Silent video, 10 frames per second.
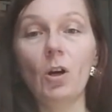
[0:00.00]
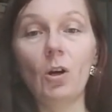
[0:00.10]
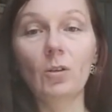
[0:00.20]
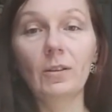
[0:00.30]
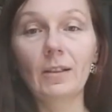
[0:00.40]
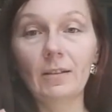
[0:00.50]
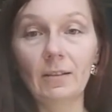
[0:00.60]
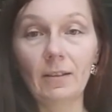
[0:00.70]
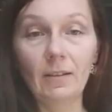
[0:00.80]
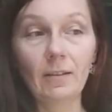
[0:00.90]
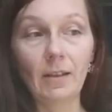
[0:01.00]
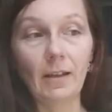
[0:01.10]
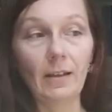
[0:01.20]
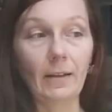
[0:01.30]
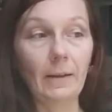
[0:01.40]
on
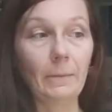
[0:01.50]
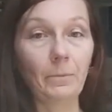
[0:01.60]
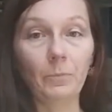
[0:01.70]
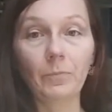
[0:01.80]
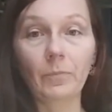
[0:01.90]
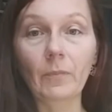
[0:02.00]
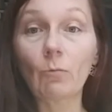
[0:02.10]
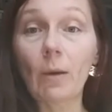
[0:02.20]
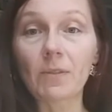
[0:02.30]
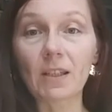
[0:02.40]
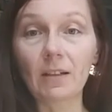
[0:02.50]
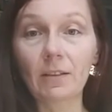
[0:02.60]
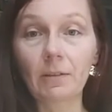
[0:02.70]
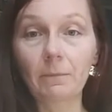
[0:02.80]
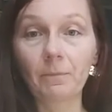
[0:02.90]
the
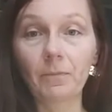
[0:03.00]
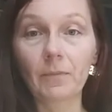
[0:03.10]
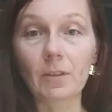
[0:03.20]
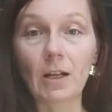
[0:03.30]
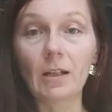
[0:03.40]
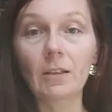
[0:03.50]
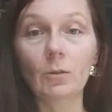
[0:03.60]
website, right?